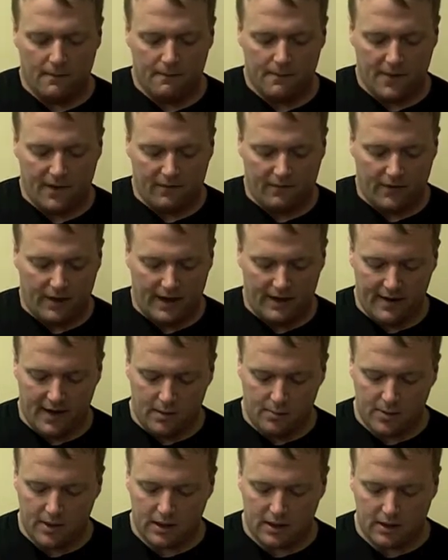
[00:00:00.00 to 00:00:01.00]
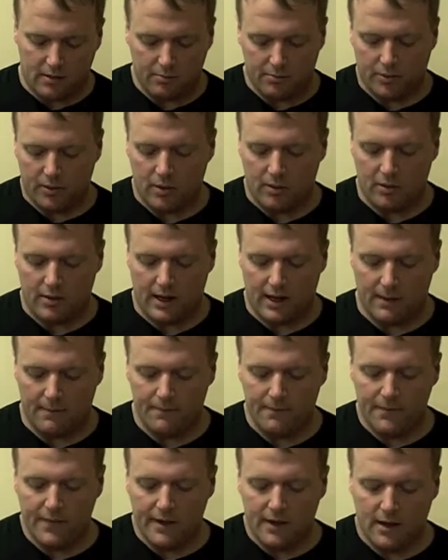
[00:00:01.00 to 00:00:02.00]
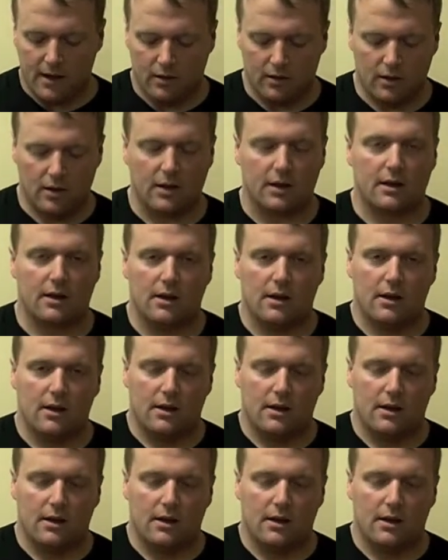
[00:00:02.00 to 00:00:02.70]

The 5-day peaking program. Now look,